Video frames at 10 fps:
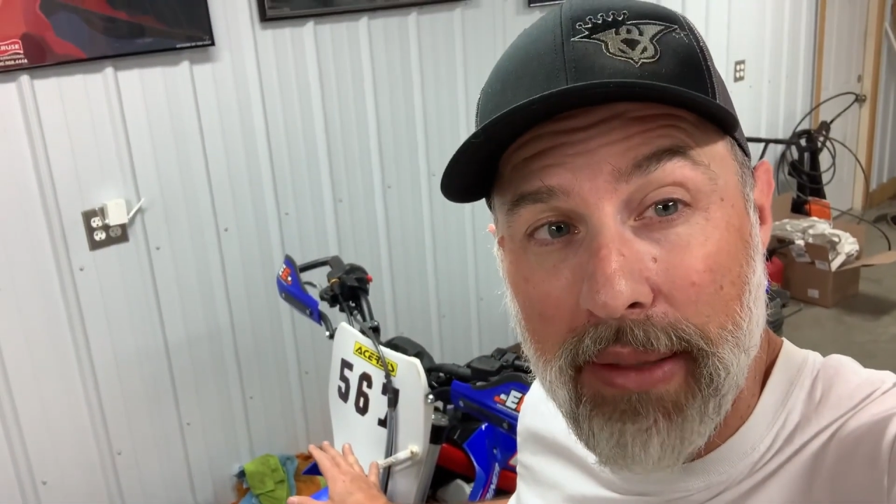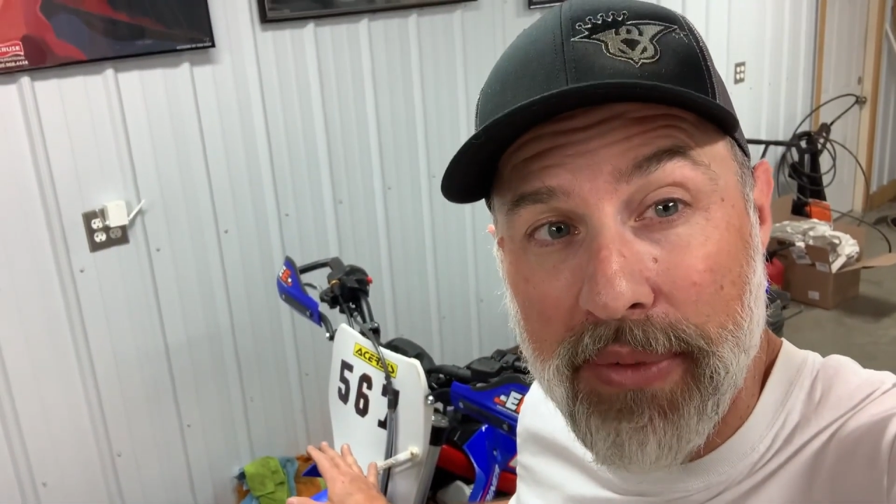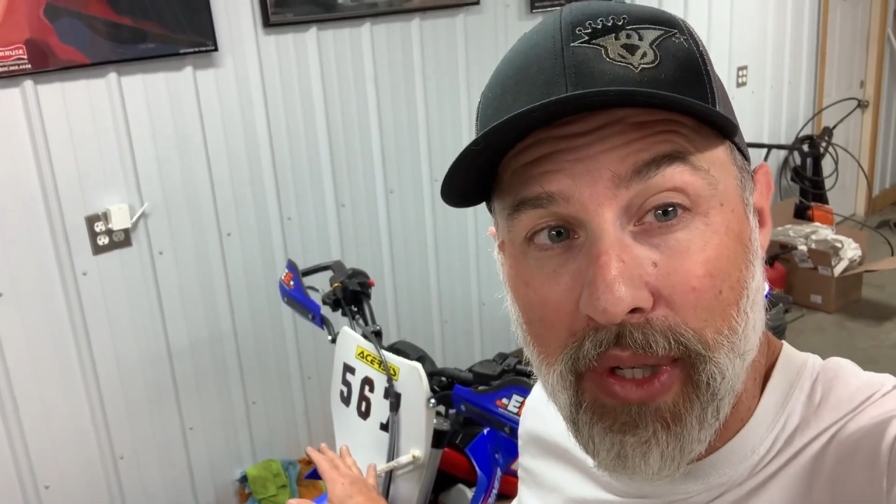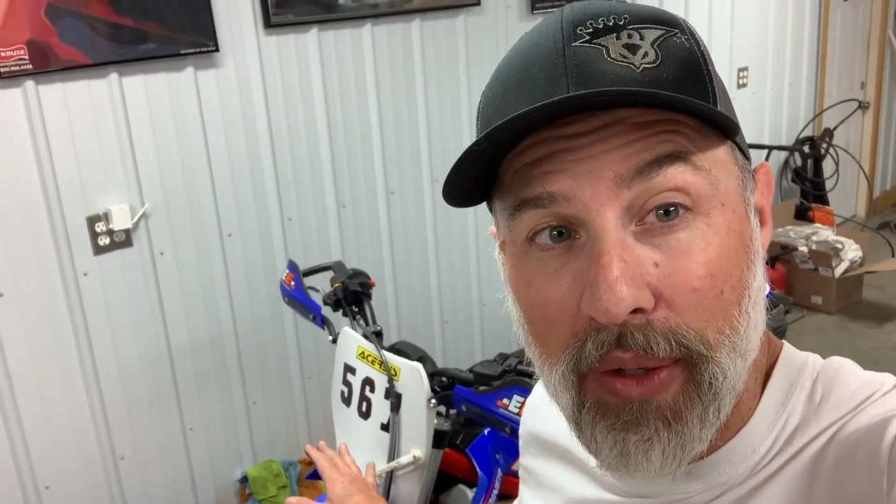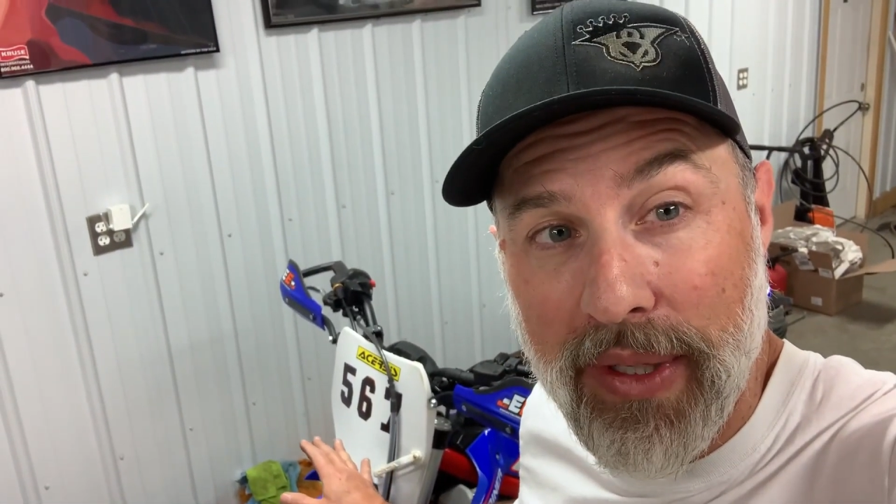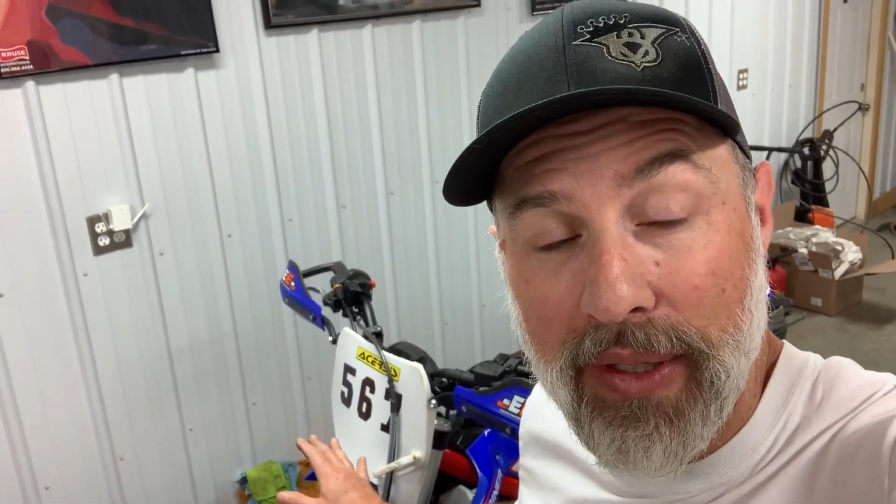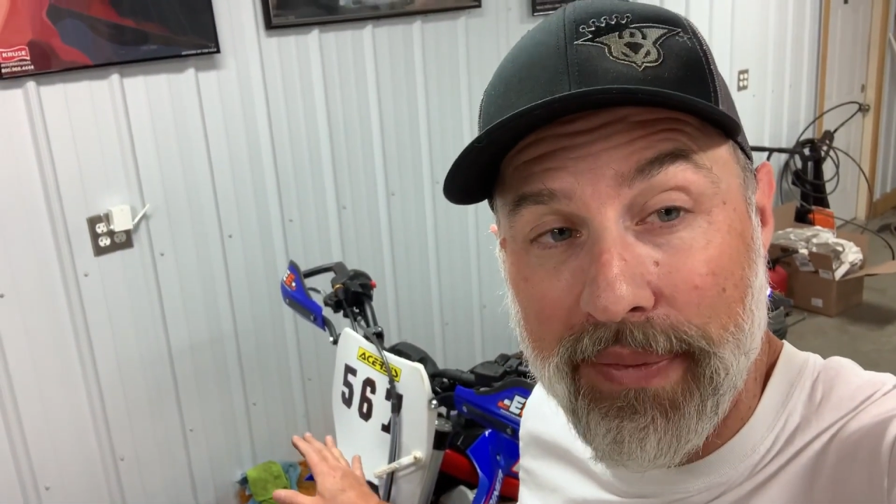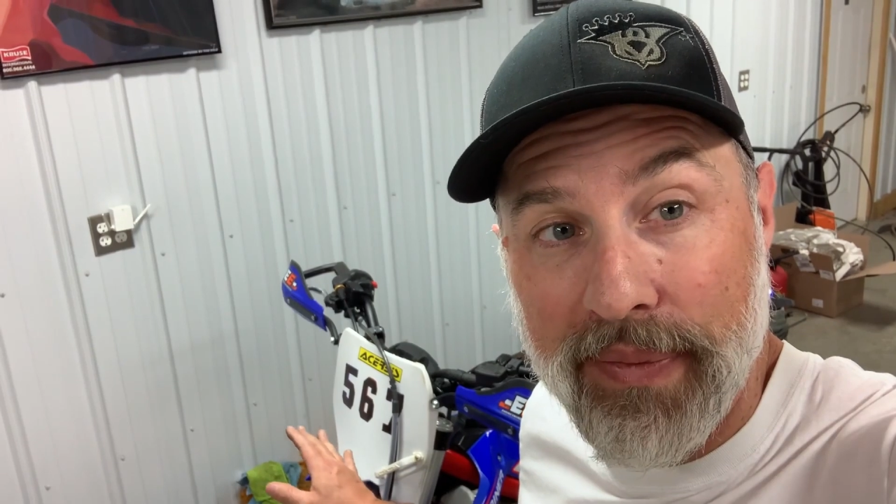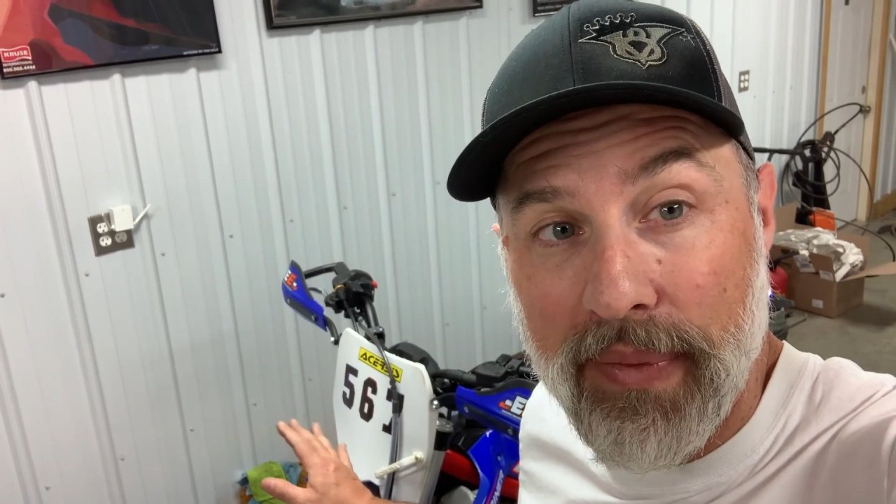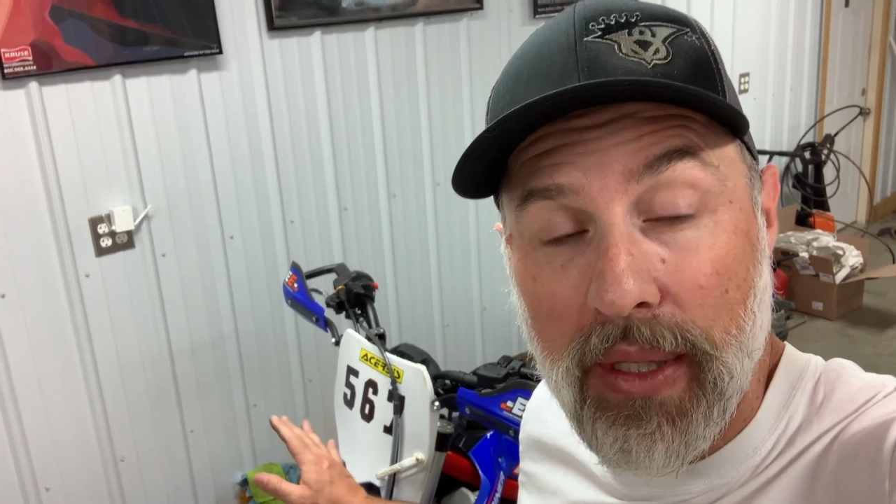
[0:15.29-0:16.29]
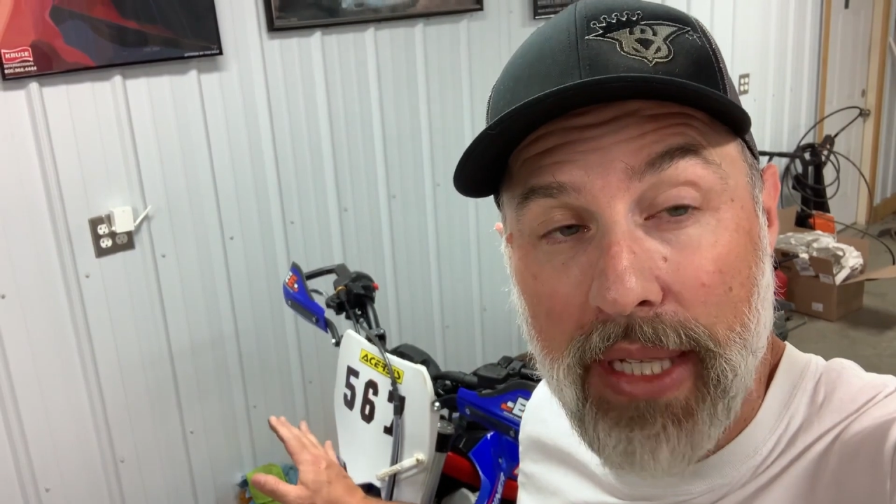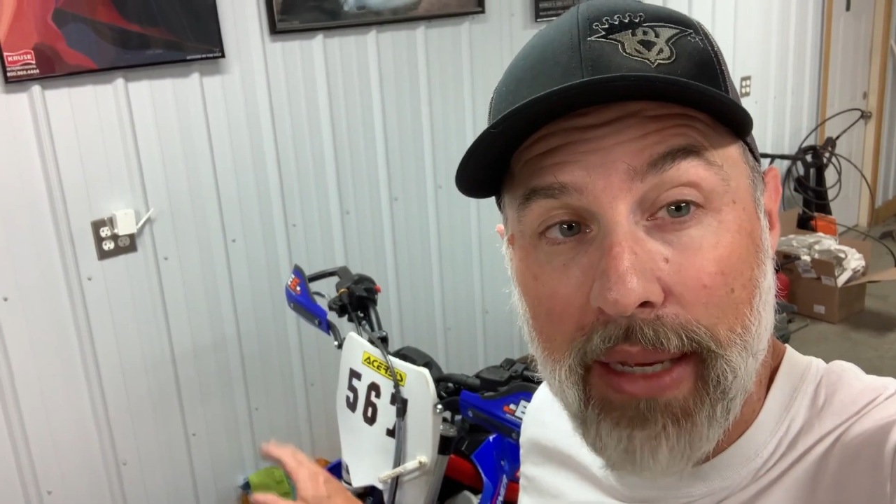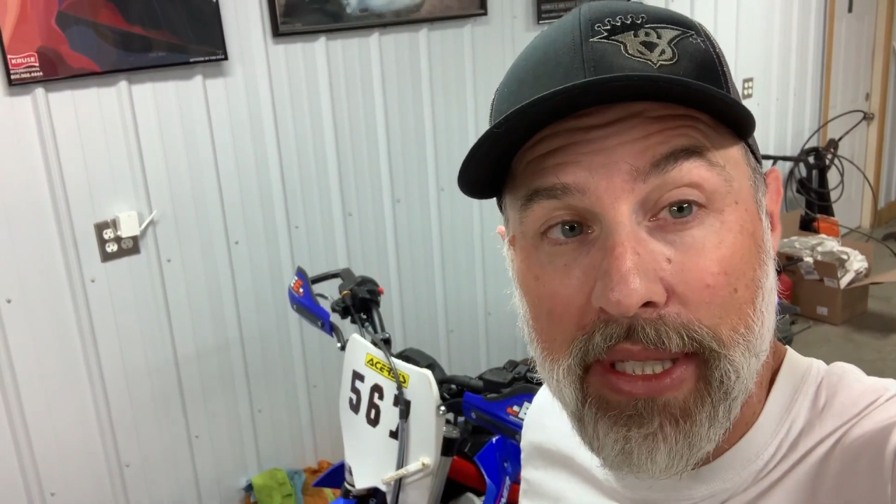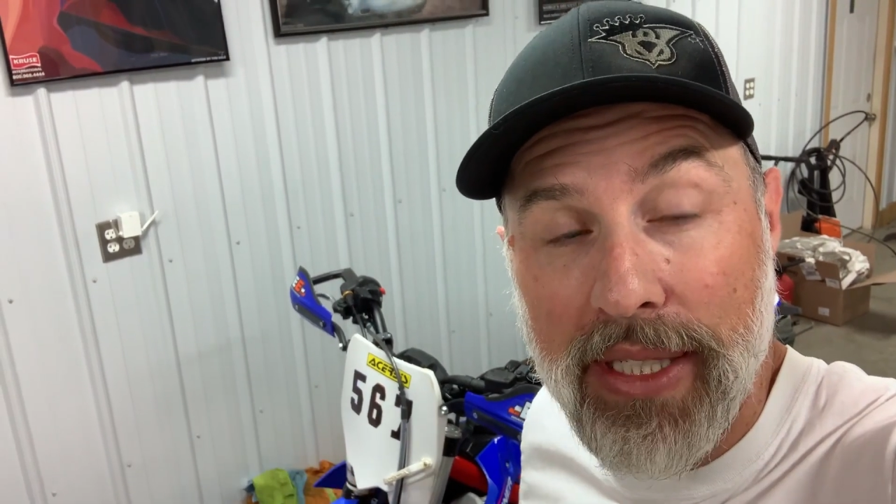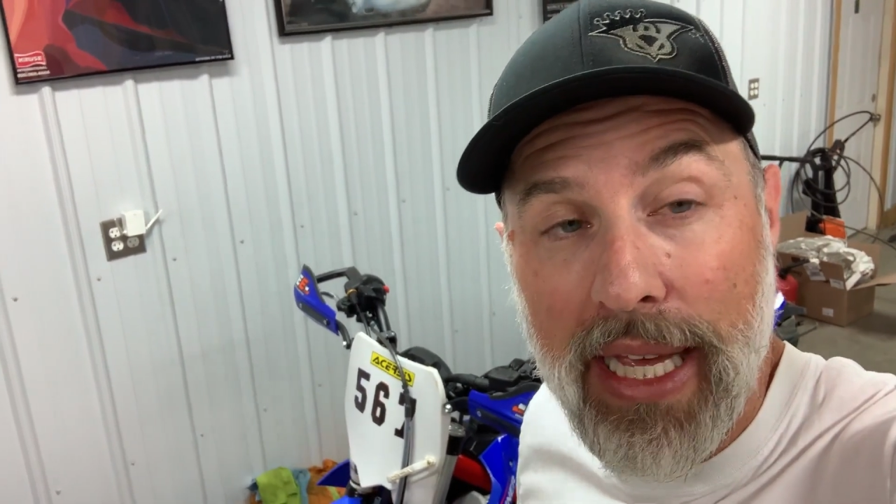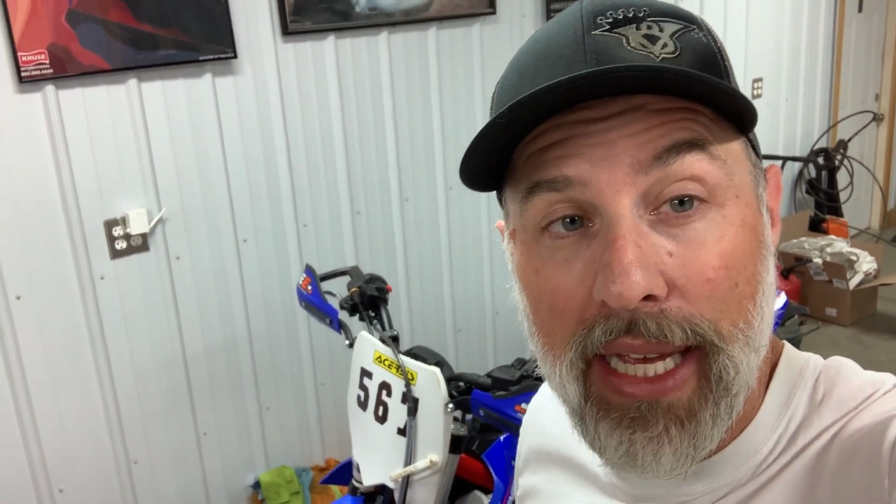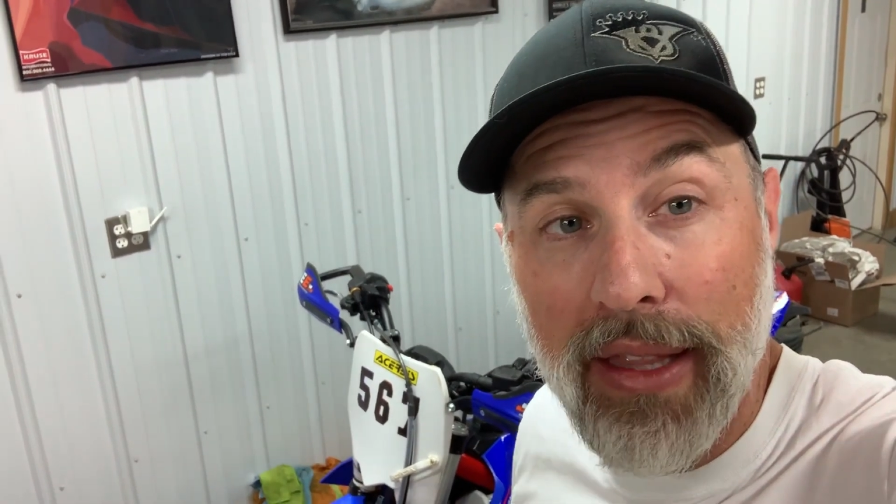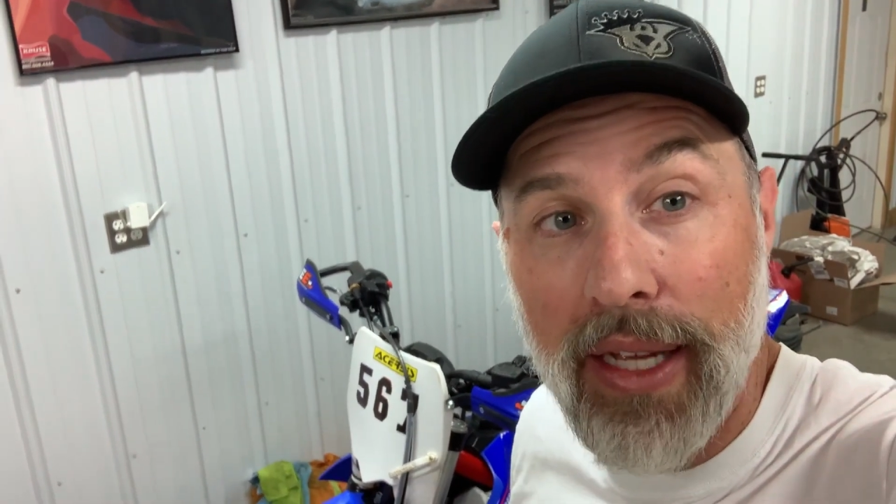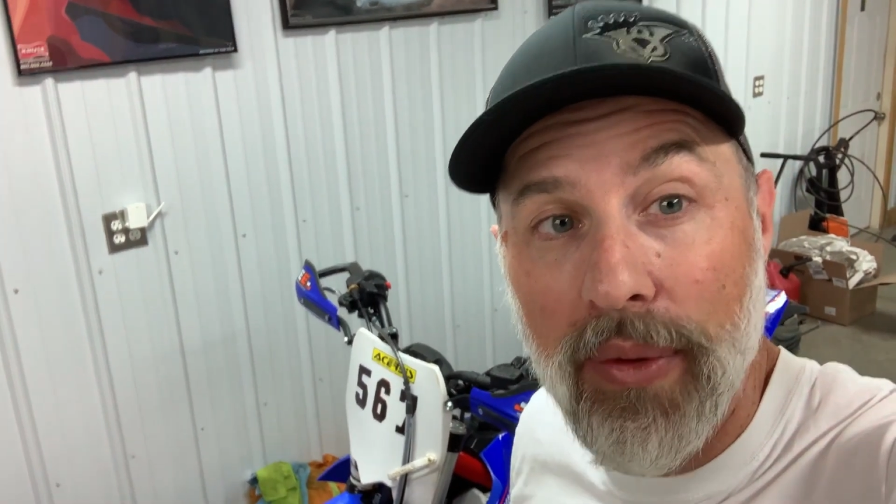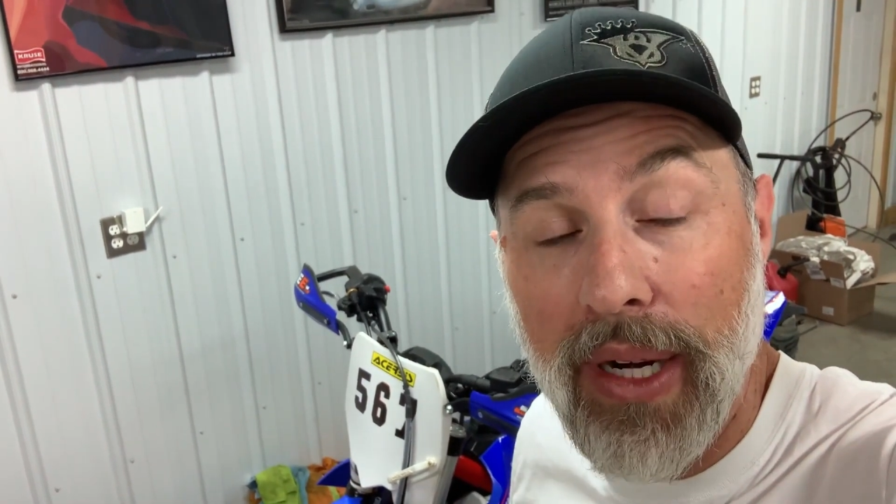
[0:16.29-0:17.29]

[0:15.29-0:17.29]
so I wouldn't damage the headlight